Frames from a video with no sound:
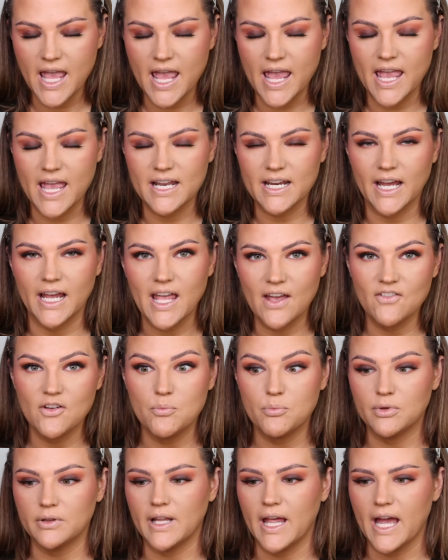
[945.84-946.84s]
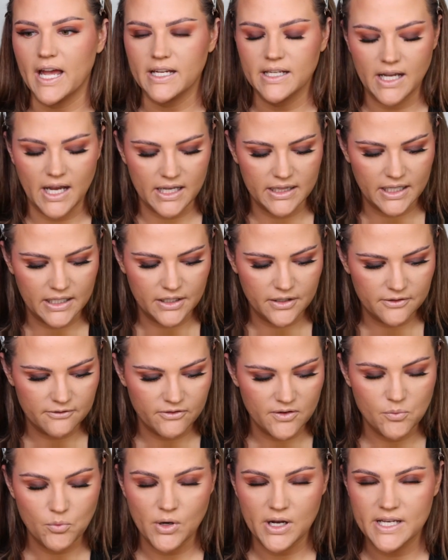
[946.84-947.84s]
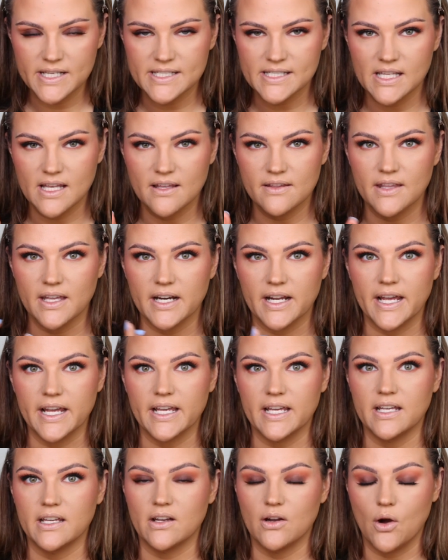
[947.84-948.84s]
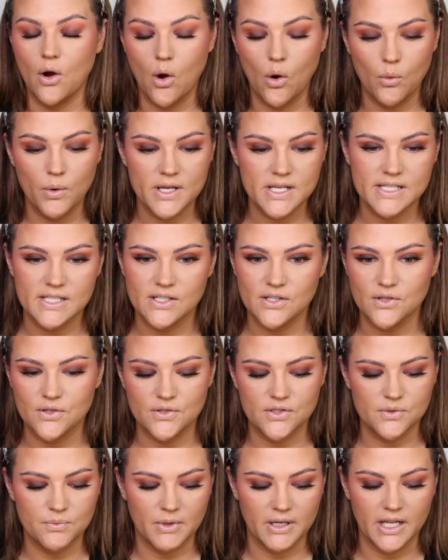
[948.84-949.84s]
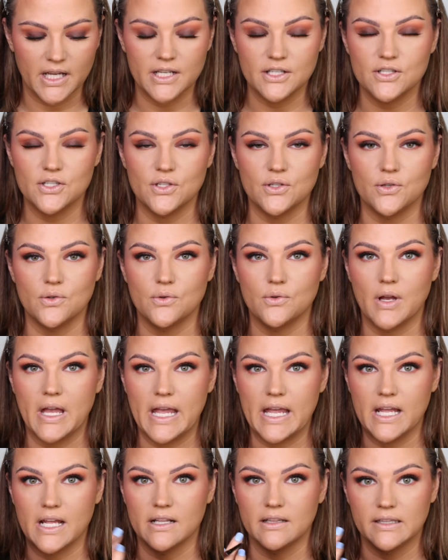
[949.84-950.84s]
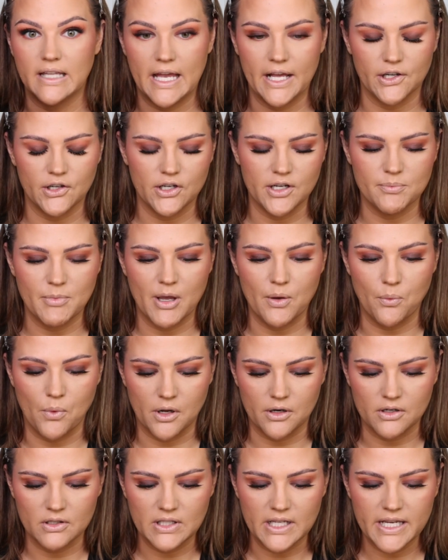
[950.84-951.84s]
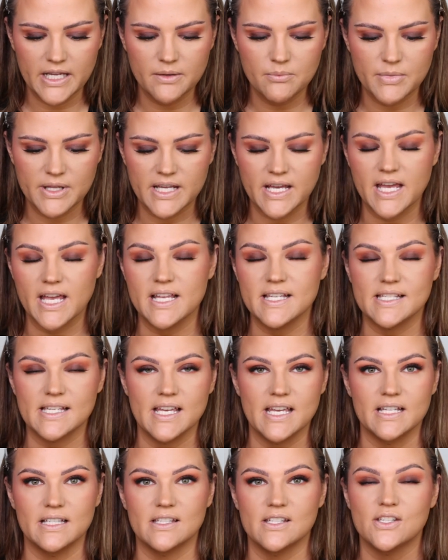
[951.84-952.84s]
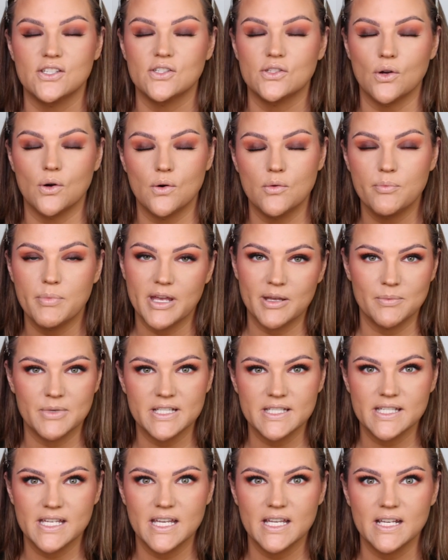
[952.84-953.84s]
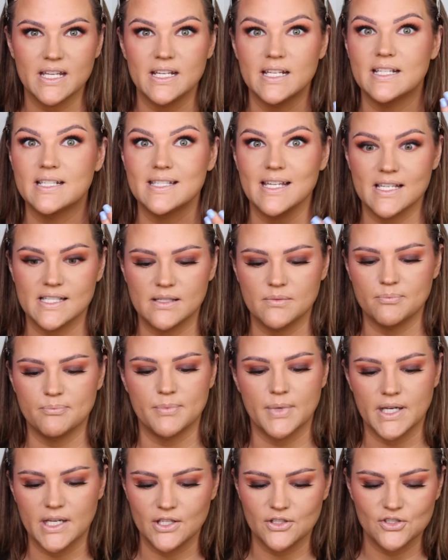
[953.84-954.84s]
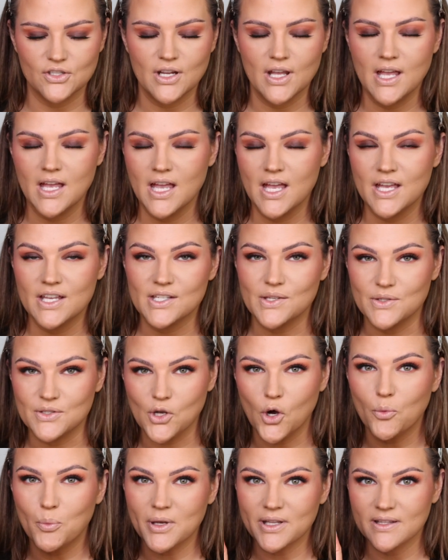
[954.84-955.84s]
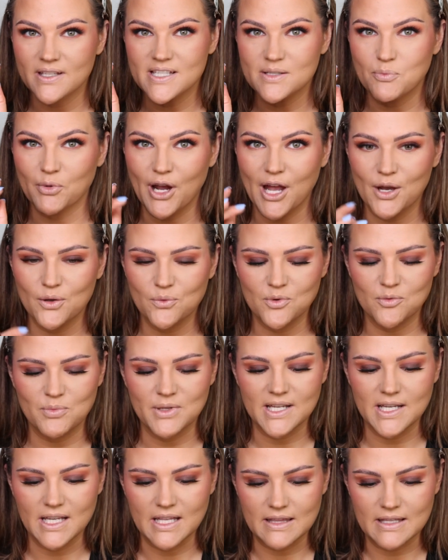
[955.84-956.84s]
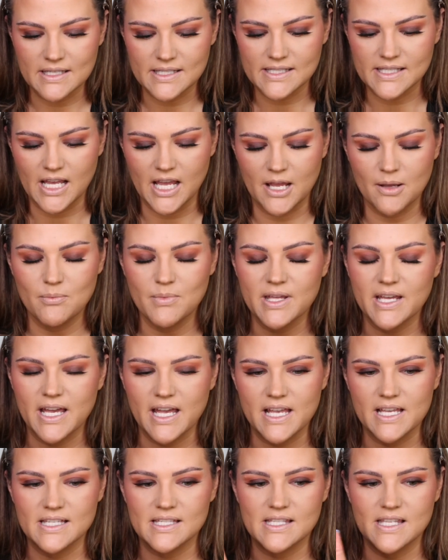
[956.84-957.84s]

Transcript: And I have a black eyeliner from YSL that I always use when I do a liner in my waterline because it's so pigmented and it doesn't budge. So I was hoping this brown would be the same because